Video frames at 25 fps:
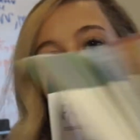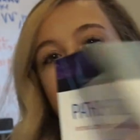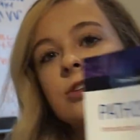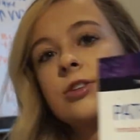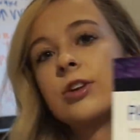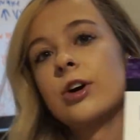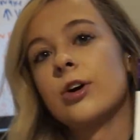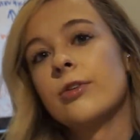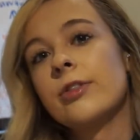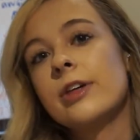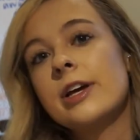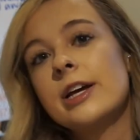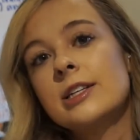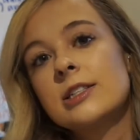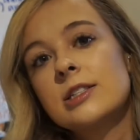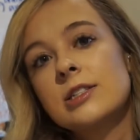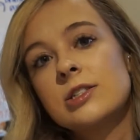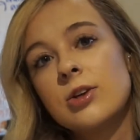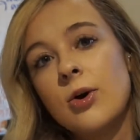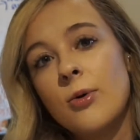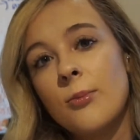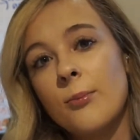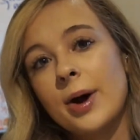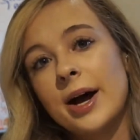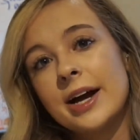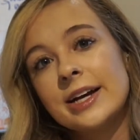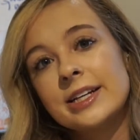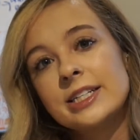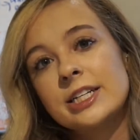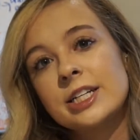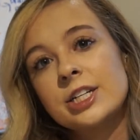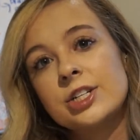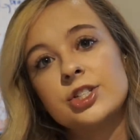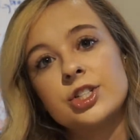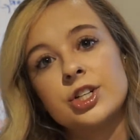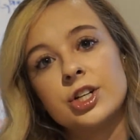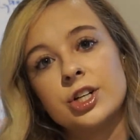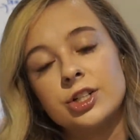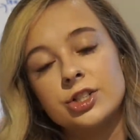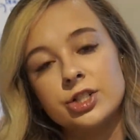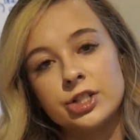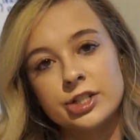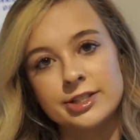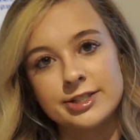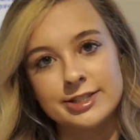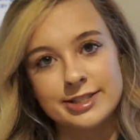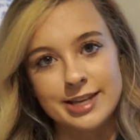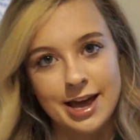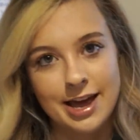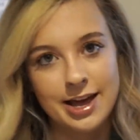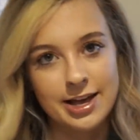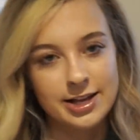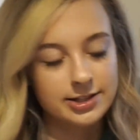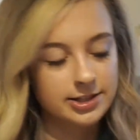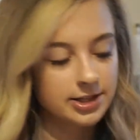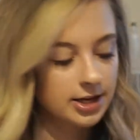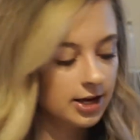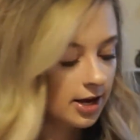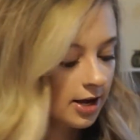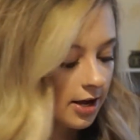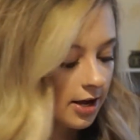to know this. So my teacher just says,